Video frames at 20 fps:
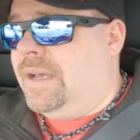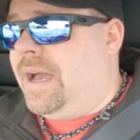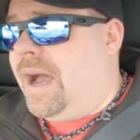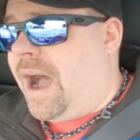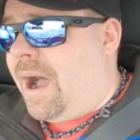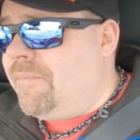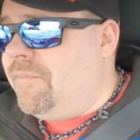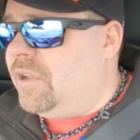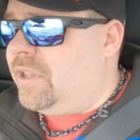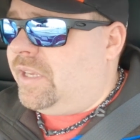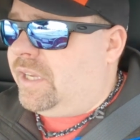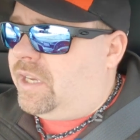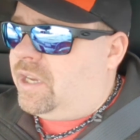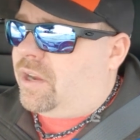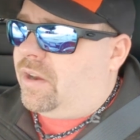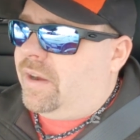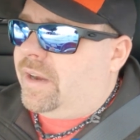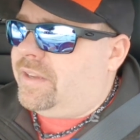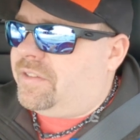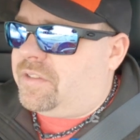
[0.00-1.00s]
I'm really
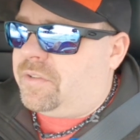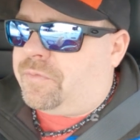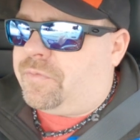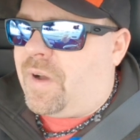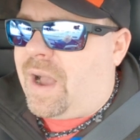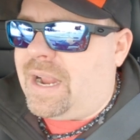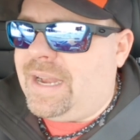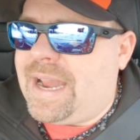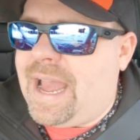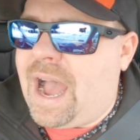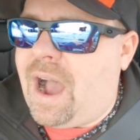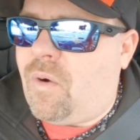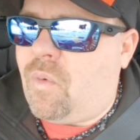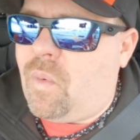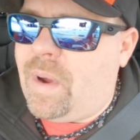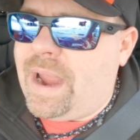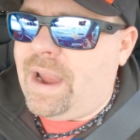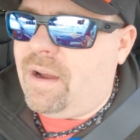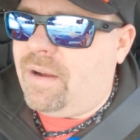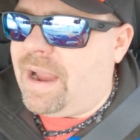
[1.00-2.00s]
curious to find out
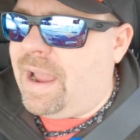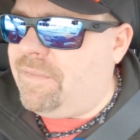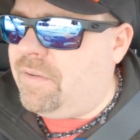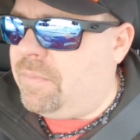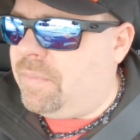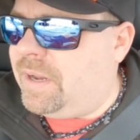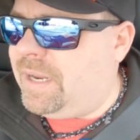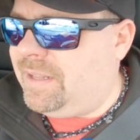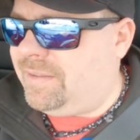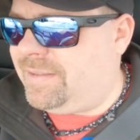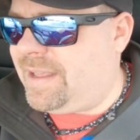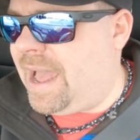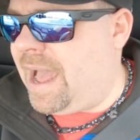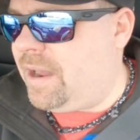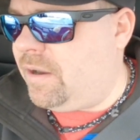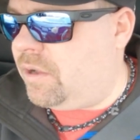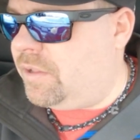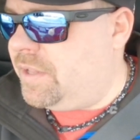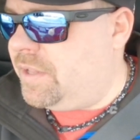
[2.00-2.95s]
where everybody's at on